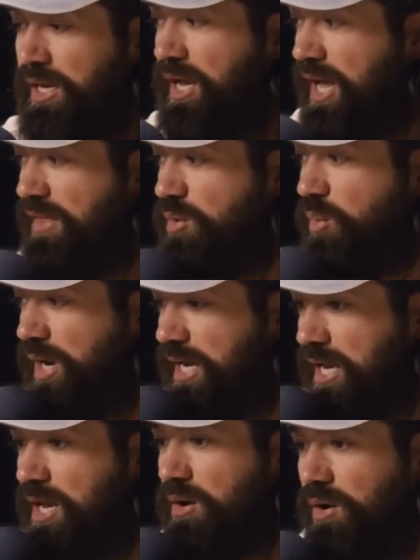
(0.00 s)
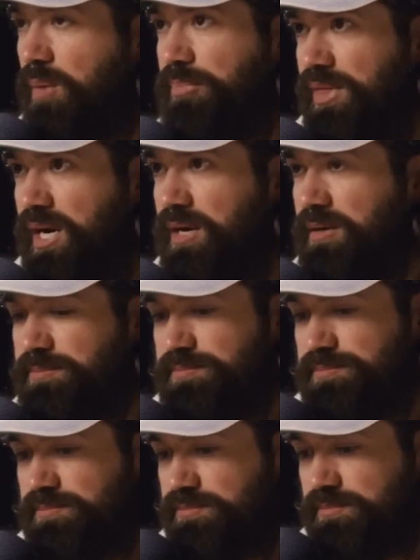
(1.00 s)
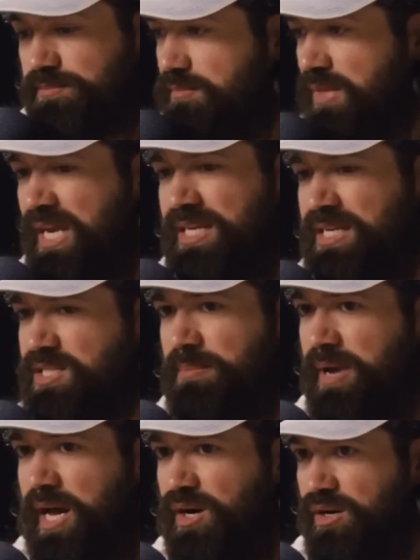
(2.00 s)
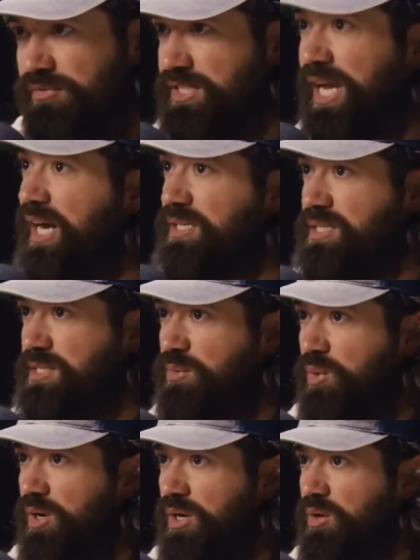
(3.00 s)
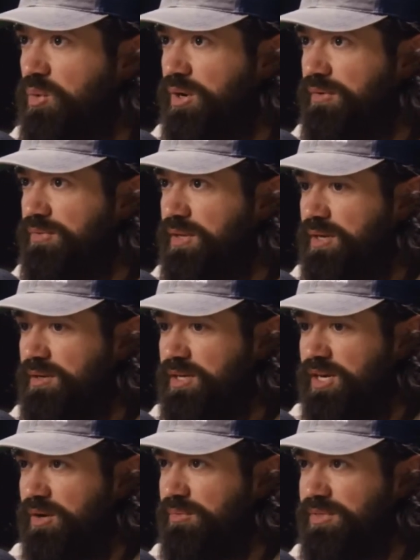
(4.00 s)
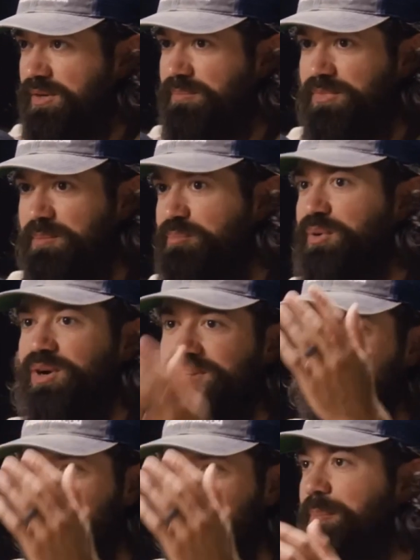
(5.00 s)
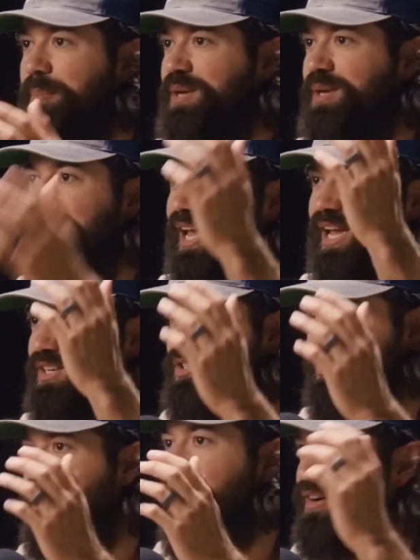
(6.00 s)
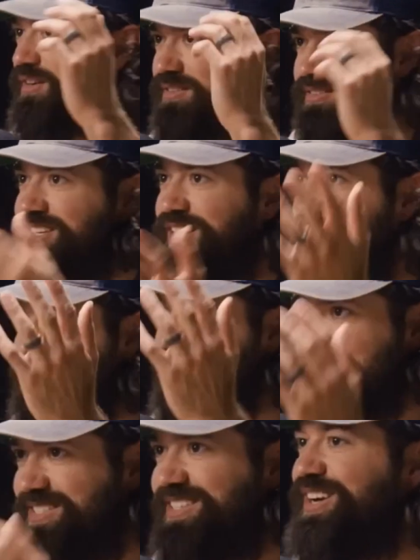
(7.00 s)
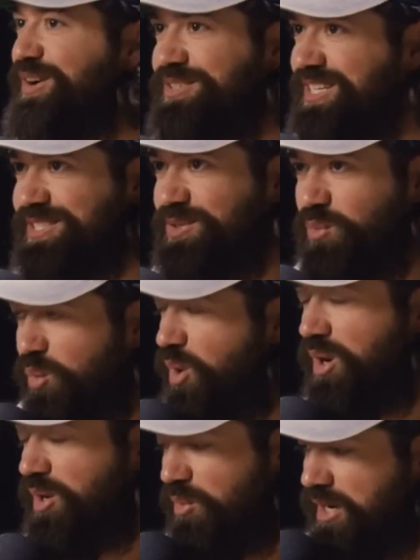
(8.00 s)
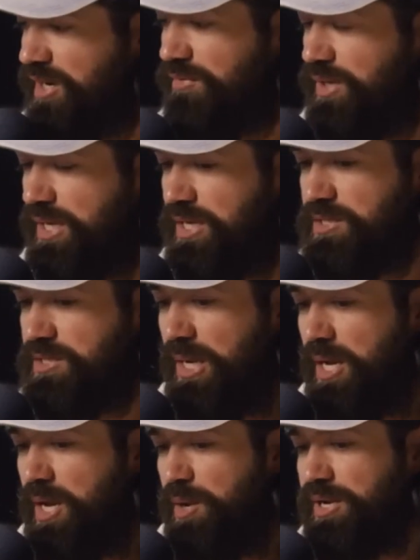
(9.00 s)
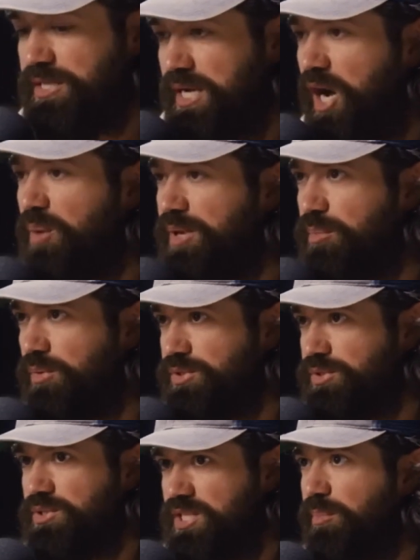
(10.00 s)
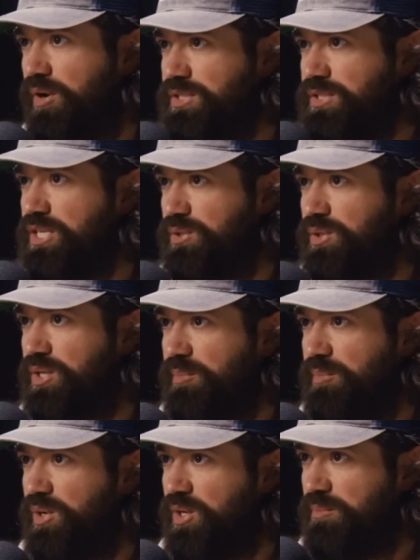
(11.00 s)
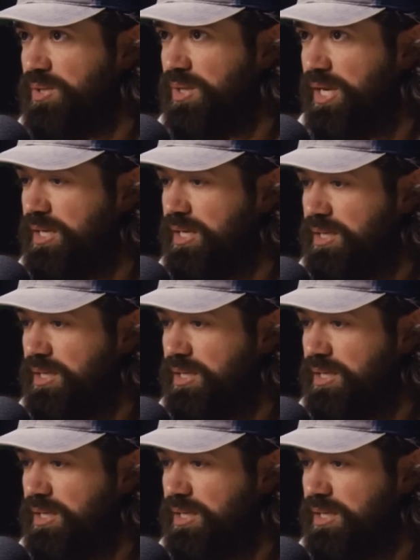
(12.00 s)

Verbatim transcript: And then when I get up there, it doesn't matter if the tech doesn't work or if the you know the the book shopping page cart you know doesn't you know doesn't work or whatever it is because I'll be able to step off stage and look in the mirror and be like